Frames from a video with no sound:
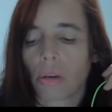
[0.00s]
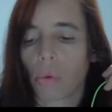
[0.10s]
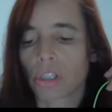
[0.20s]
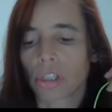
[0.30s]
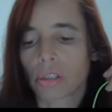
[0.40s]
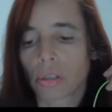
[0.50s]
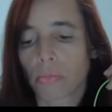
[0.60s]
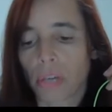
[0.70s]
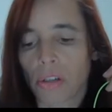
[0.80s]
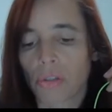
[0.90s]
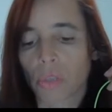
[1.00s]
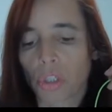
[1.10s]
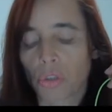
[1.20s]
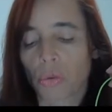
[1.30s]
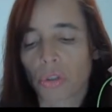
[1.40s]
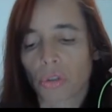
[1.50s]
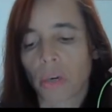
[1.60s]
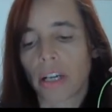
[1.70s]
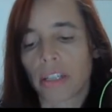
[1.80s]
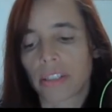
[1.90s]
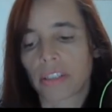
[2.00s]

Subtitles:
Washington Post, which was quite,